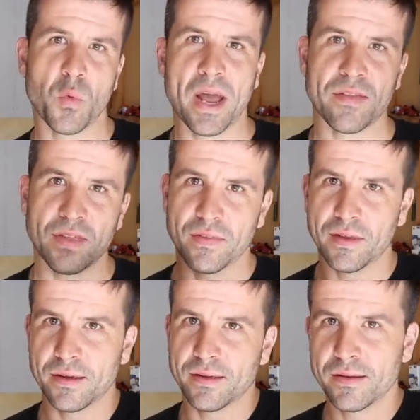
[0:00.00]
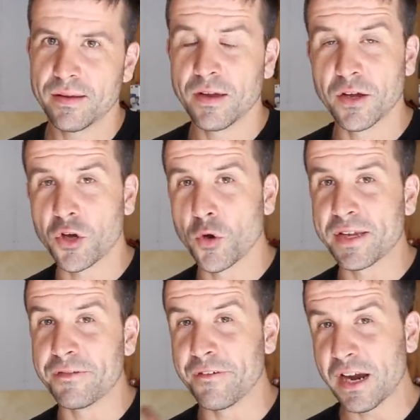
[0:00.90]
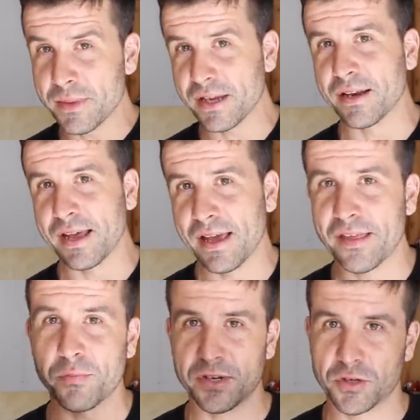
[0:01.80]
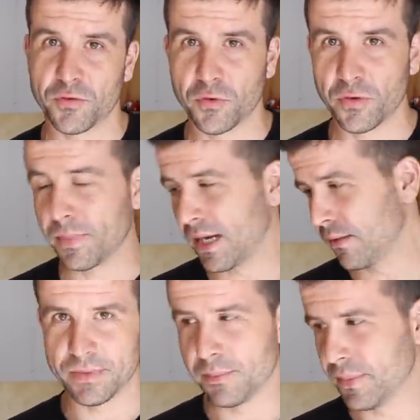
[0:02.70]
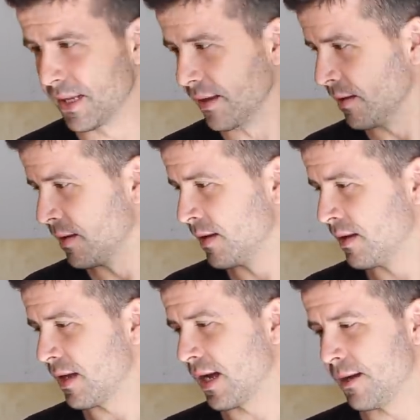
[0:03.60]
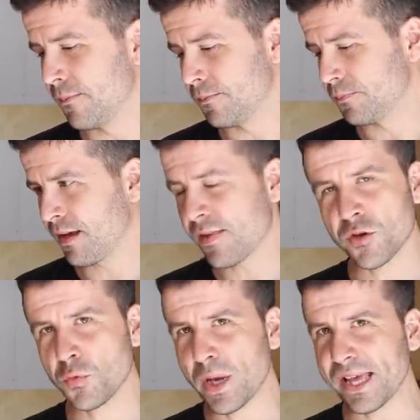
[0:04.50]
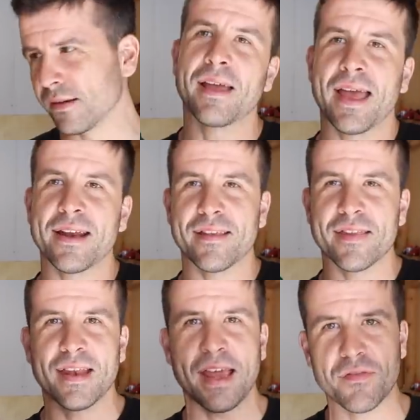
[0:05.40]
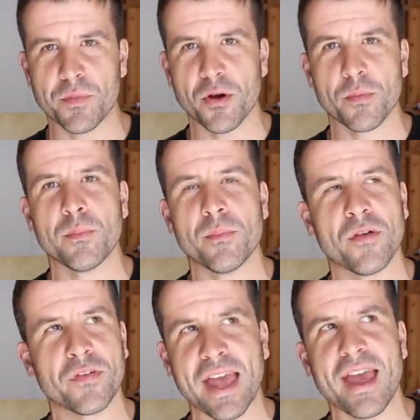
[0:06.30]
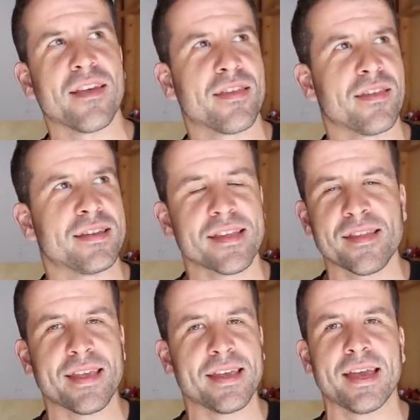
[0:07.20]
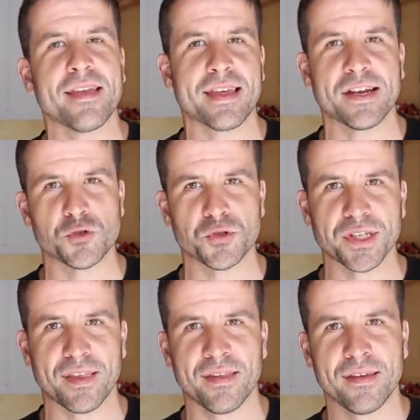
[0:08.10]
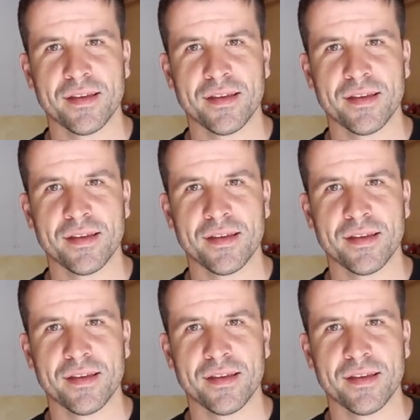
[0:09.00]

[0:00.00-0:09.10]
weight that the Hikoki framing gun has, which I'll talk about in a minute. It's a good weight and it doesn't have the problem of gas. It doesn't take gas cartridges.